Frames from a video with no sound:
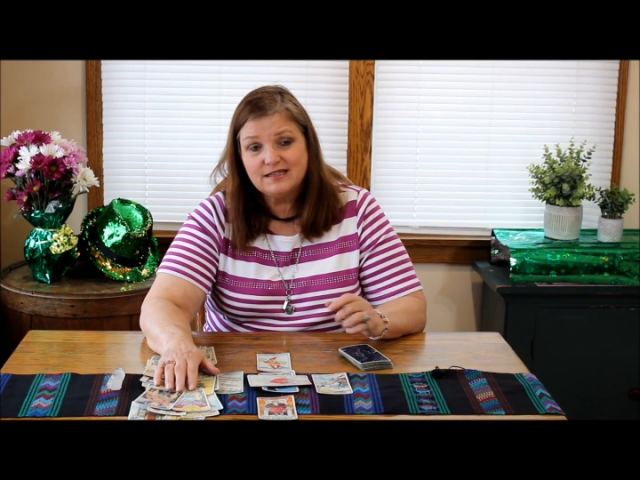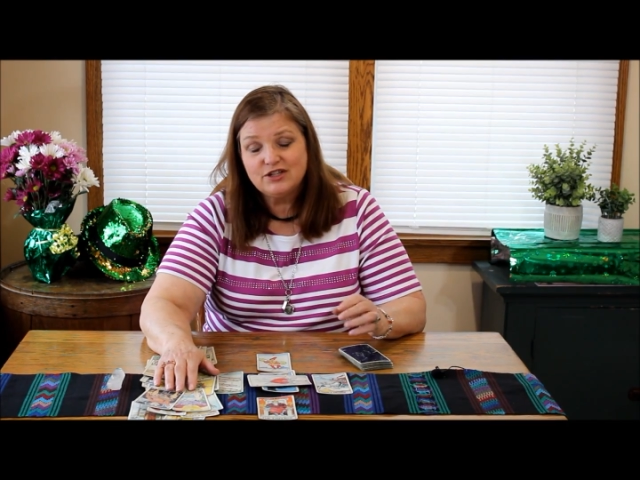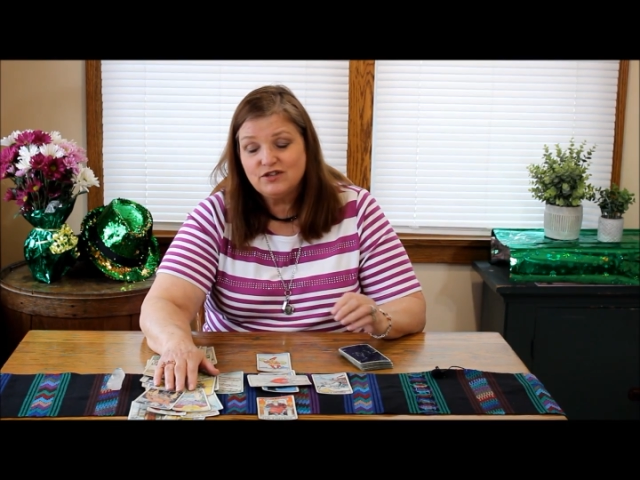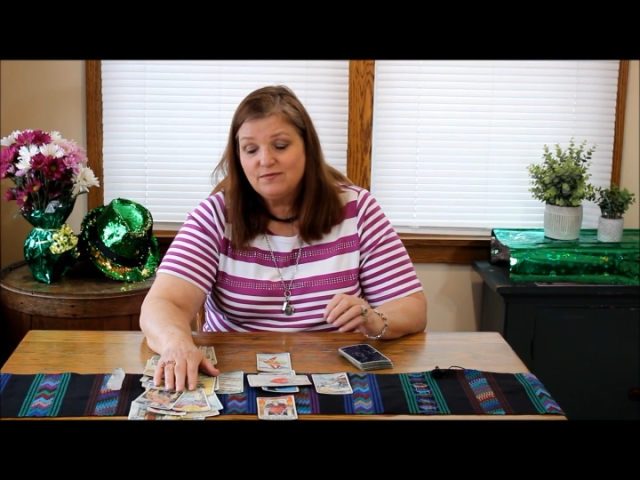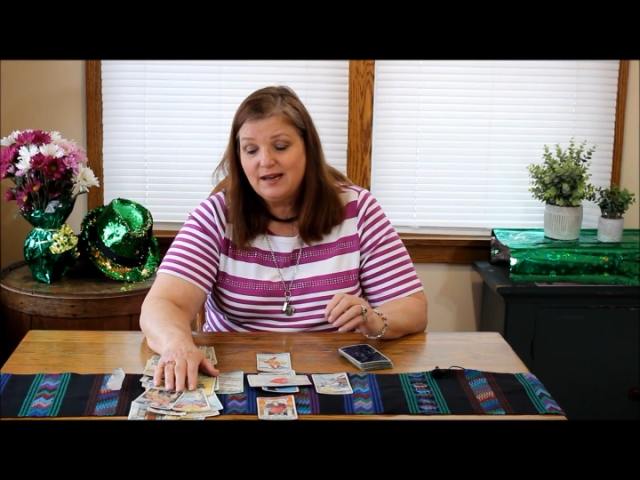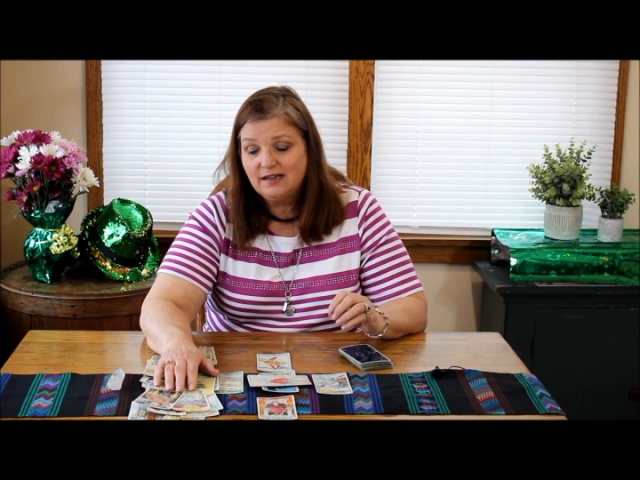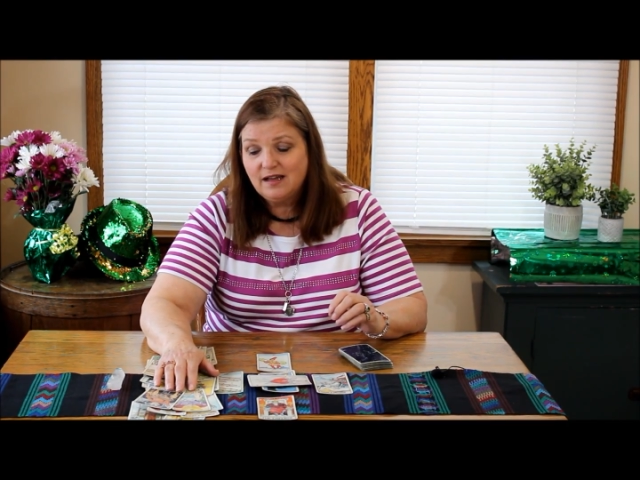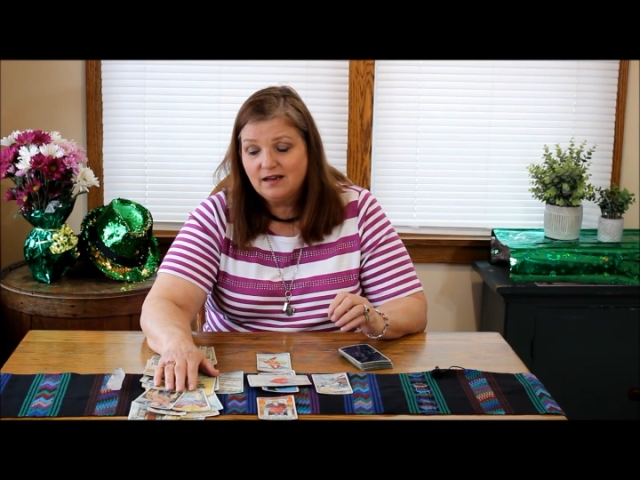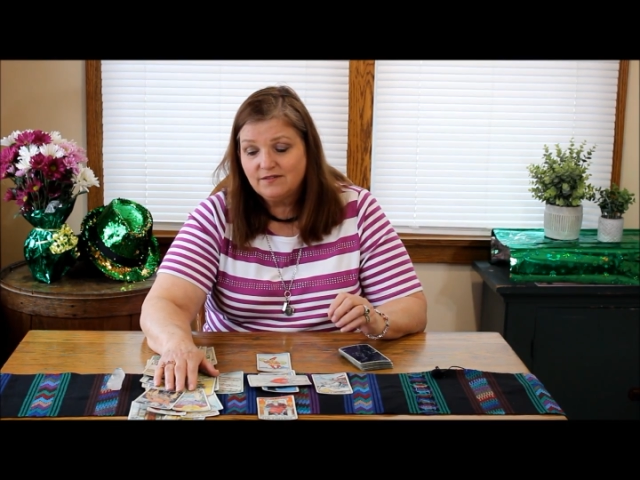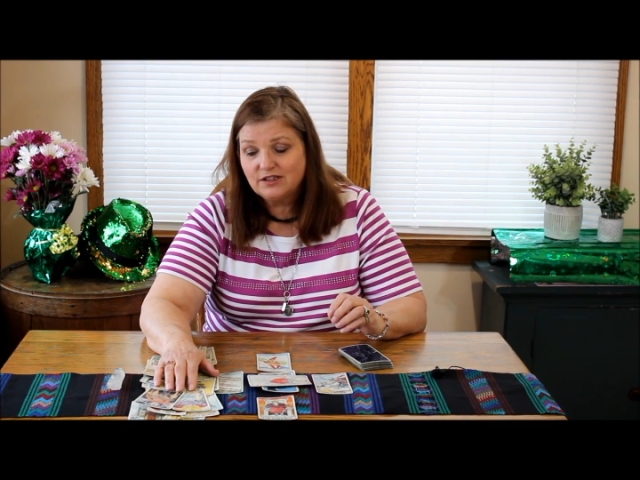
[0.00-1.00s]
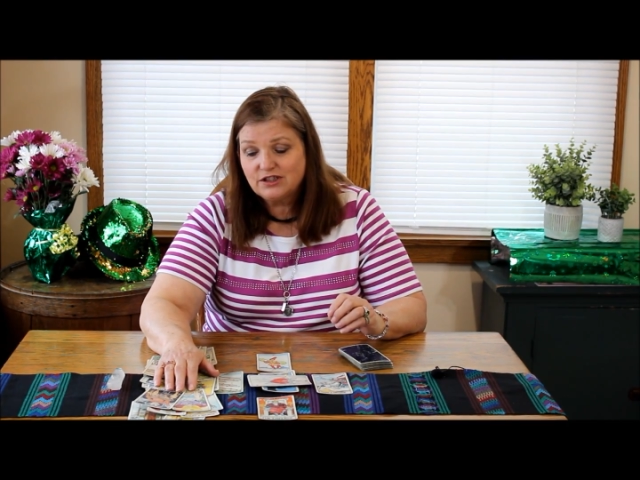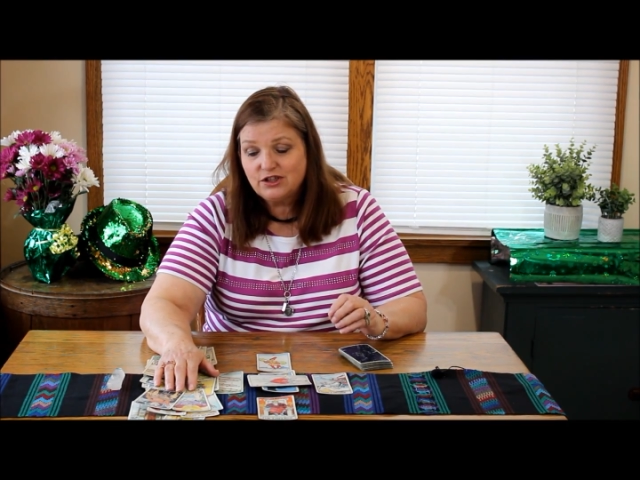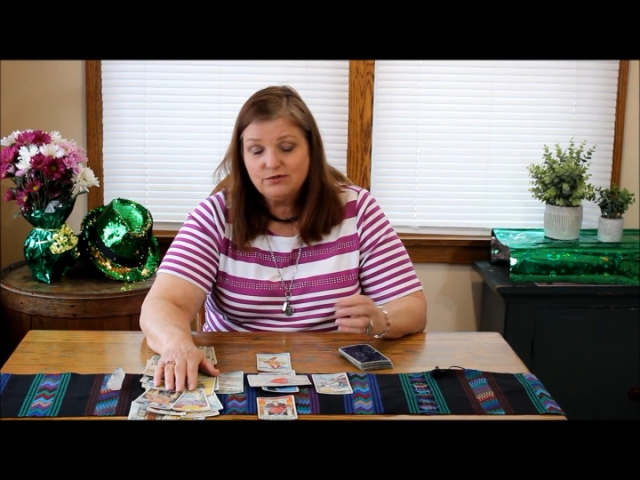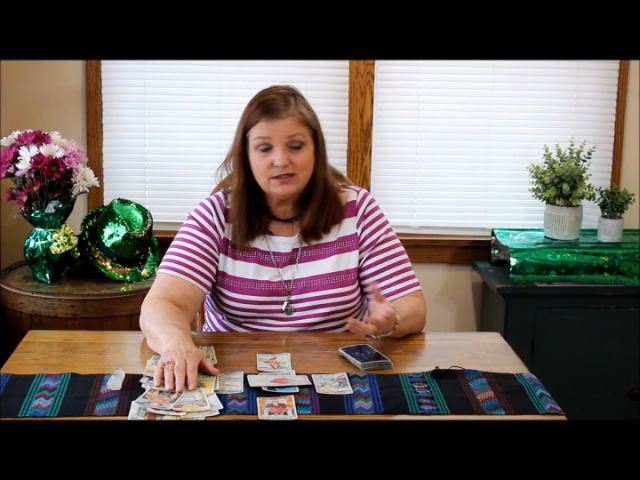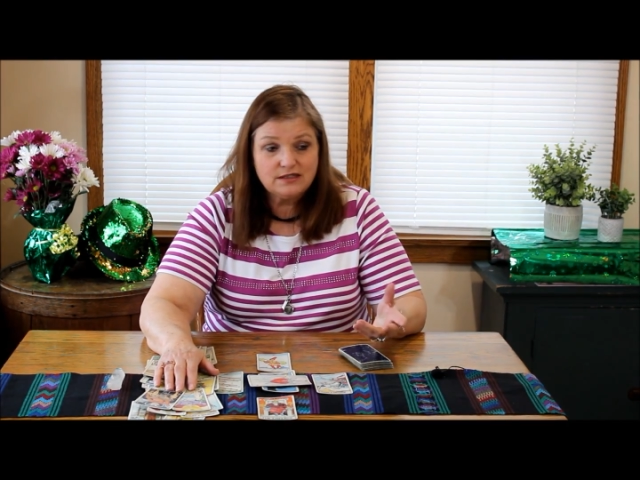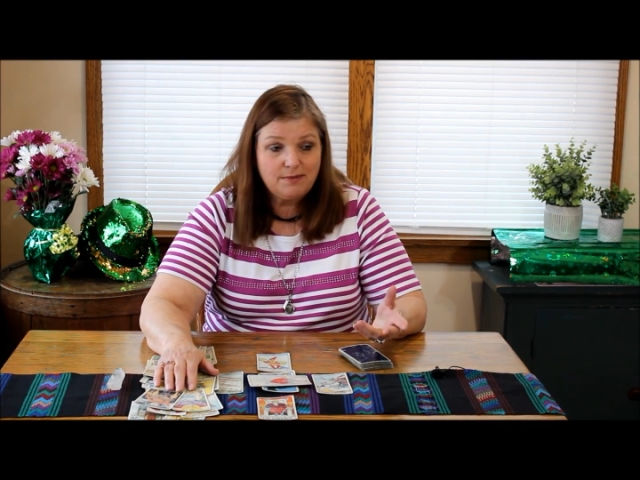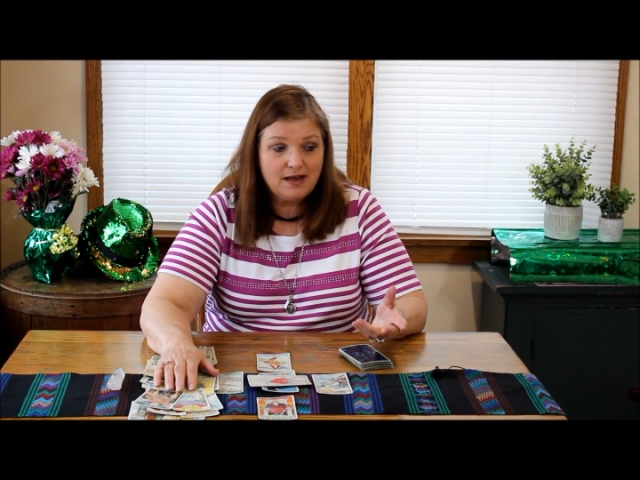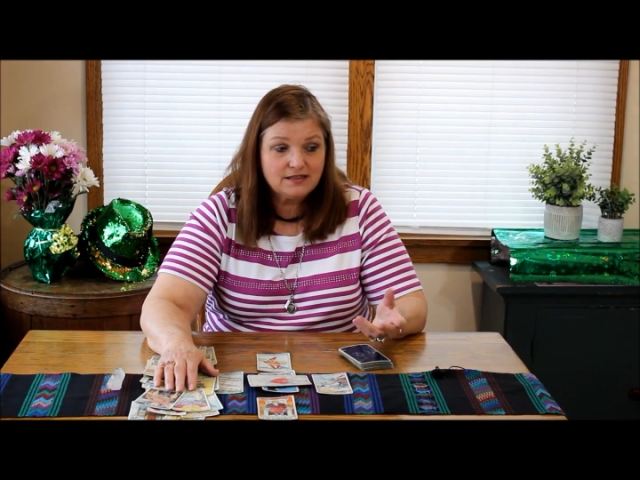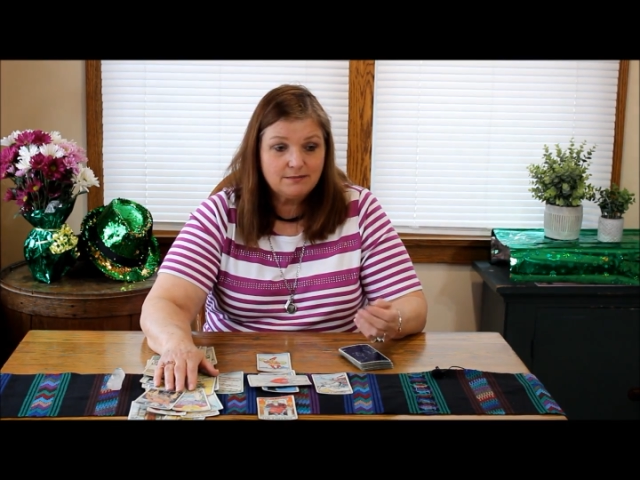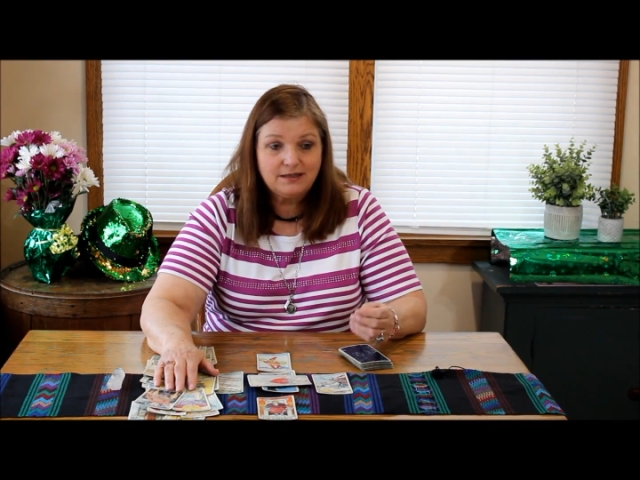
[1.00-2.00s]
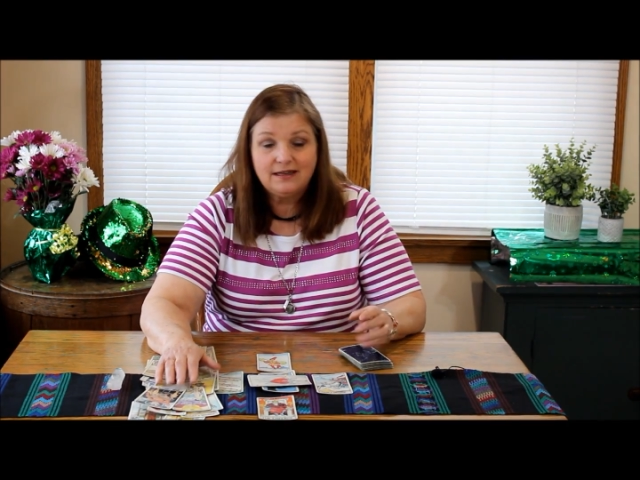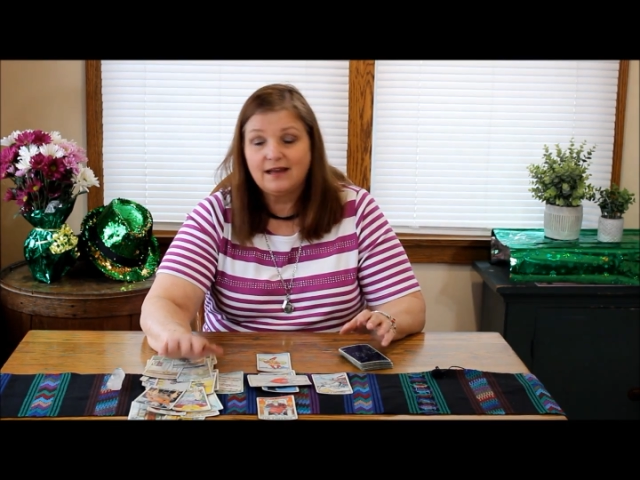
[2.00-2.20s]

it says you've made a lot of excuses possibly,